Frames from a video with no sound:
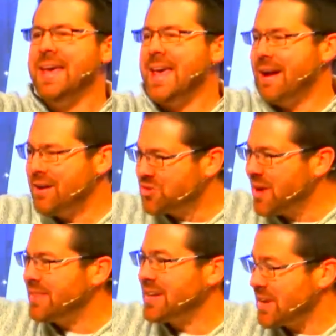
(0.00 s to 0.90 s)
And I, so
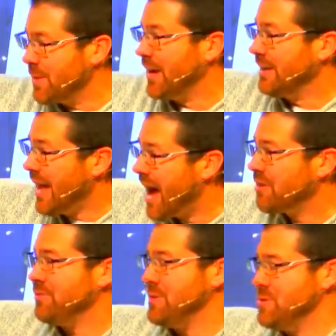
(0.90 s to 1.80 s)
that's, I mean, a lot
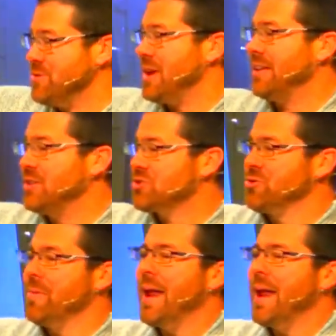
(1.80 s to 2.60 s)
of you in this room.